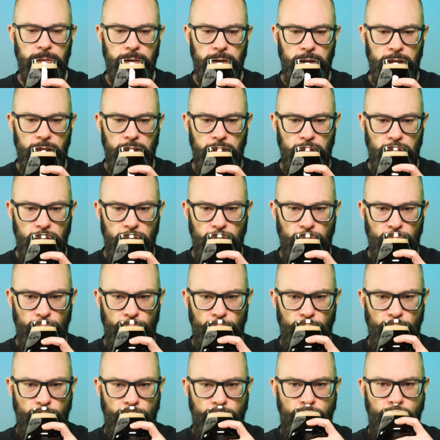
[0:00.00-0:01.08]

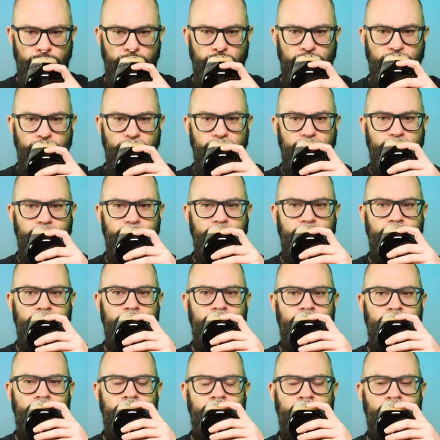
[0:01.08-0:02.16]

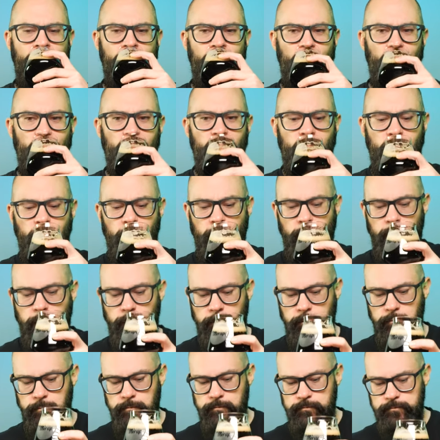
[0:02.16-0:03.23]

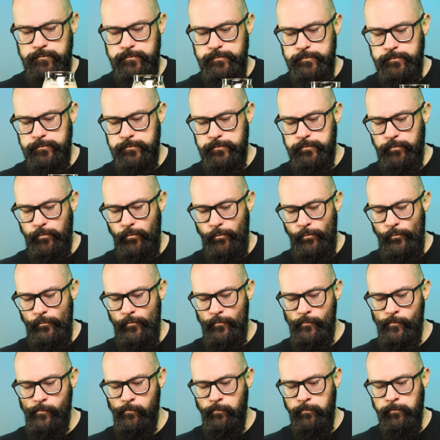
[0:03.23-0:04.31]

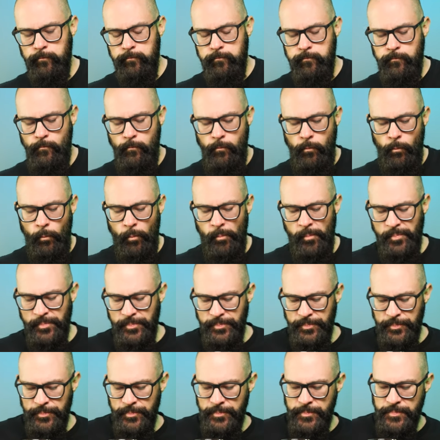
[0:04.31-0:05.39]

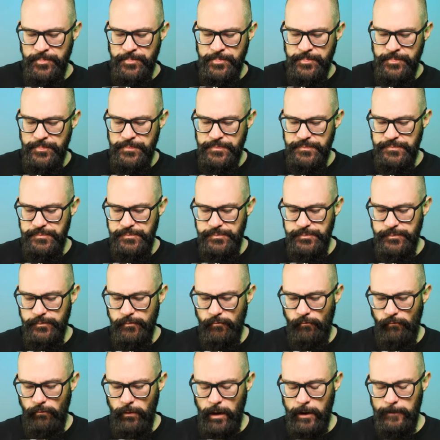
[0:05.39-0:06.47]

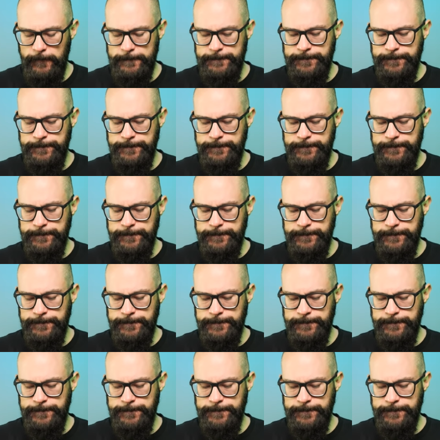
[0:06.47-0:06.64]
[no speech]